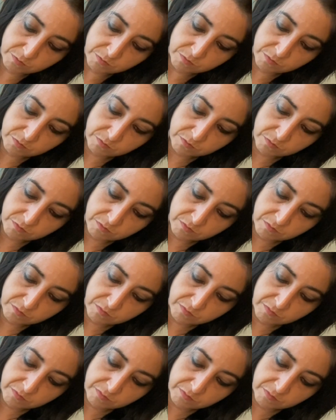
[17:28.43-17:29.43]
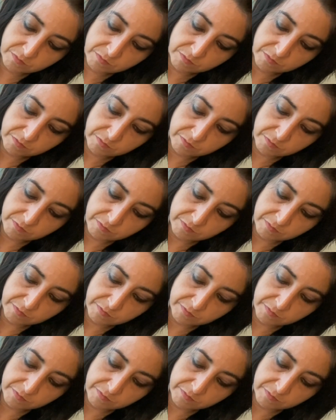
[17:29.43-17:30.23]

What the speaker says: Nobody speaks.